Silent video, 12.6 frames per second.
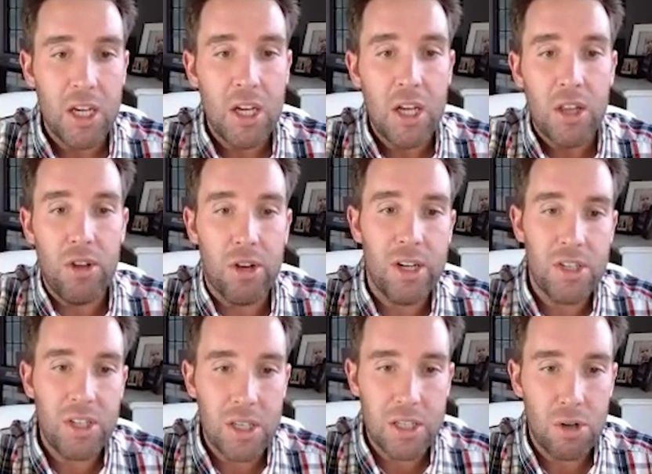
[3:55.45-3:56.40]
they're going to see
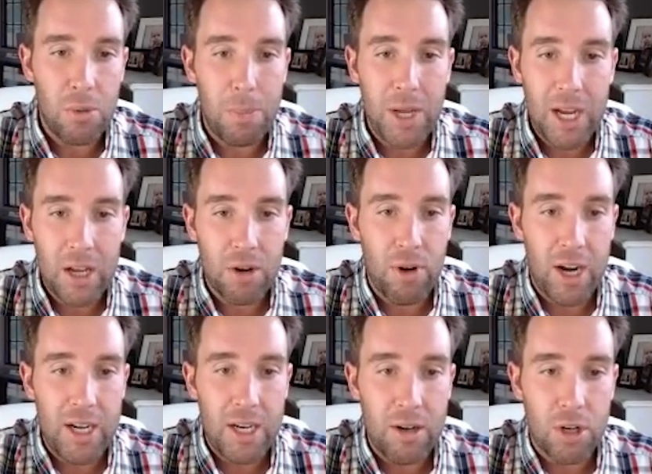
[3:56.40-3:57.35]
this little banner
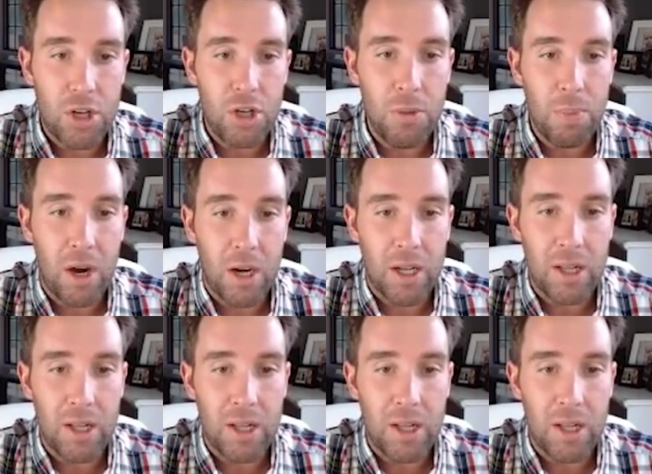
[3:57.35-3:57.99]
right here, coupon.